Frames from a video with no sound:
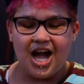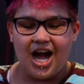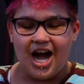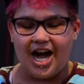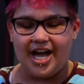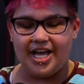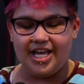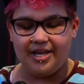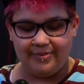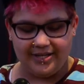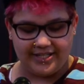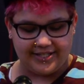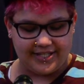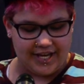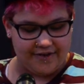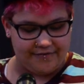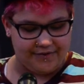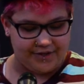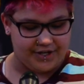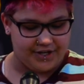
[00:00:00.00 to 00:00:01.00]
I am
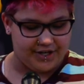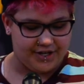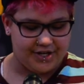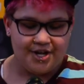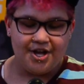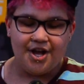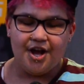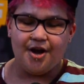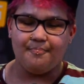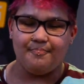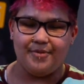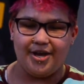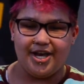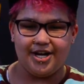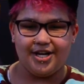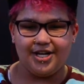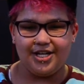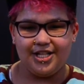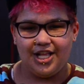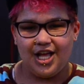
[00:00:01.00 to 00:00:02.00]
Xavier, a
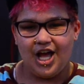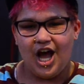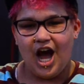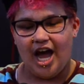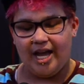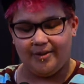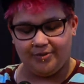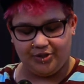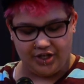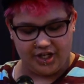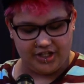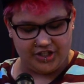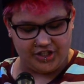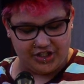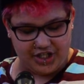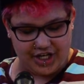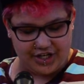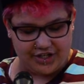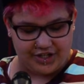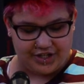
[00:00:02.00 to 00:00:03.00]
male, I'm
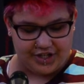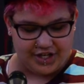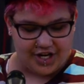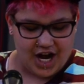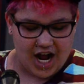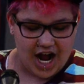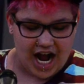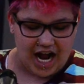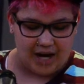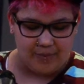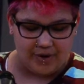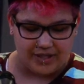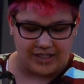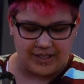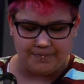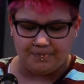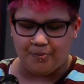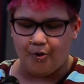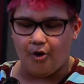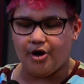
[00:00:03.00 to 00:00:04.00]
transgender. I
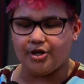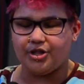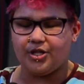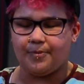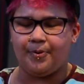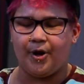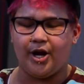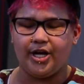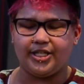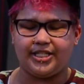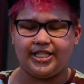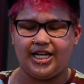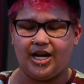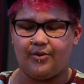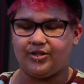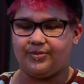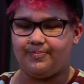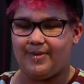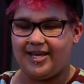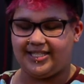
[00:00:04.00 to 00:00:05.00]
wasn't born the person I
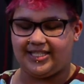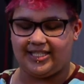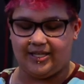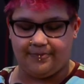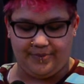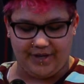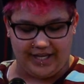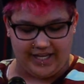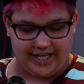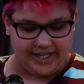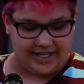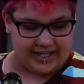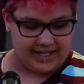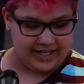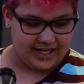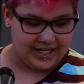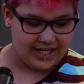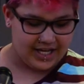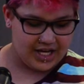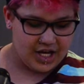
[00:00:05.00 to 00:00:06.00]
was meant to be.
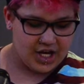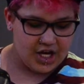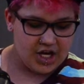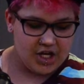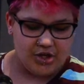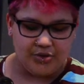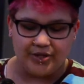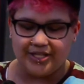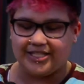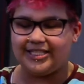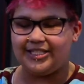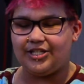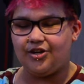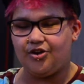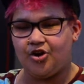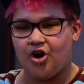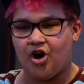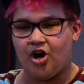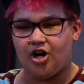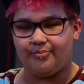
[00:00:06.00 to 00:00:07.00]
You can
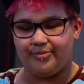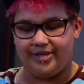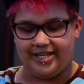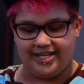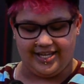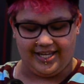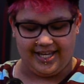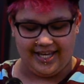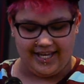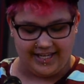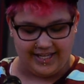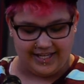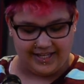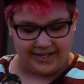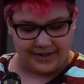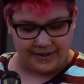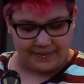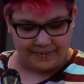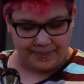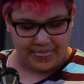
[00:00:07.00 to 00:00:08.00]
still call me a he.
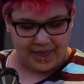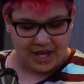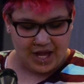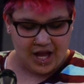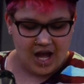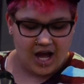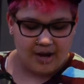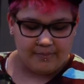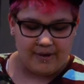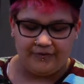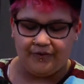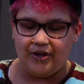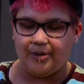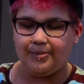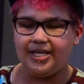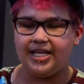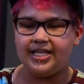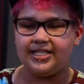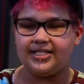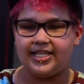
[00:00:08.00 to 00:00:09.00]
My
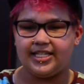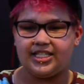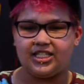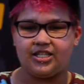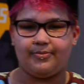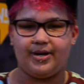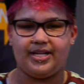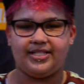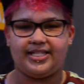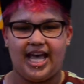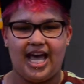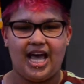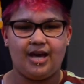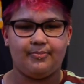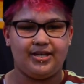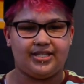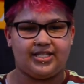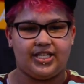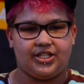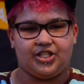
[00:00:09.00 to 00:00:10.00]
family consists of my dad,
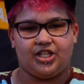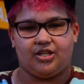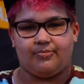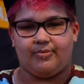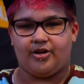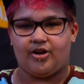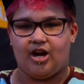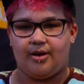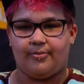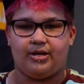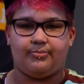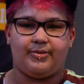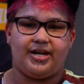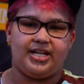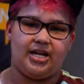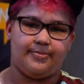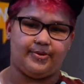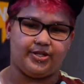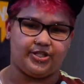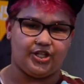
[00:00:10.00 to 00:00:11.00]
my sister, my grandma, and my
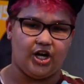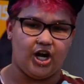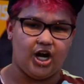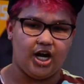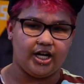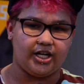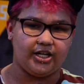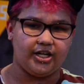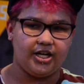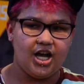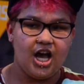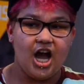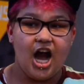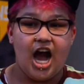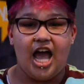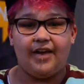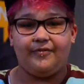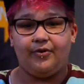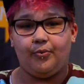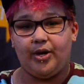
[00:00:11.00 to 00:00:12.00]
neighbor's dog.
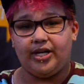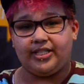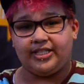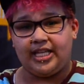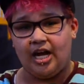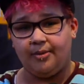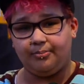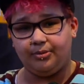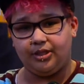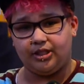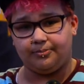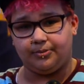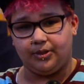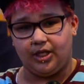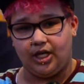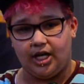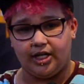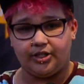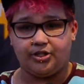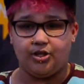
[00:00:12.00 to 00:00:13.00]
I have a weird Tumblr
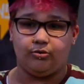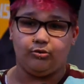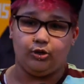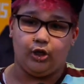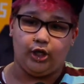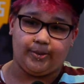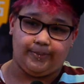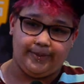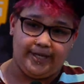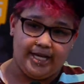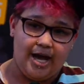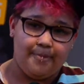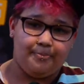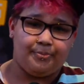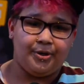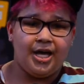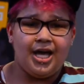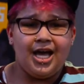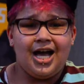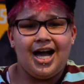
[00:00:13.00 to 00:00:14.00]
blog. Don't look me up.
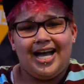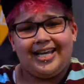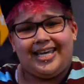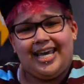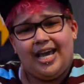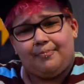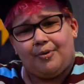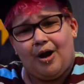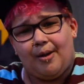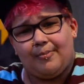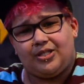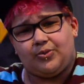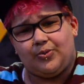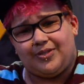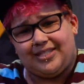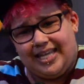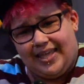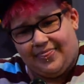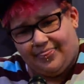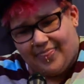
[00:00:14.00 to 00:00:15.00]
I can't promise
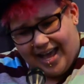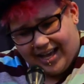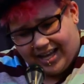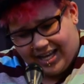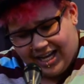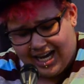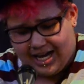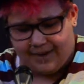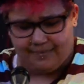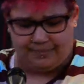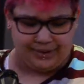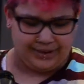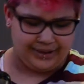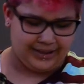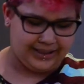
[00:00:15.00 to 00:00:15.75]
what's in that cup.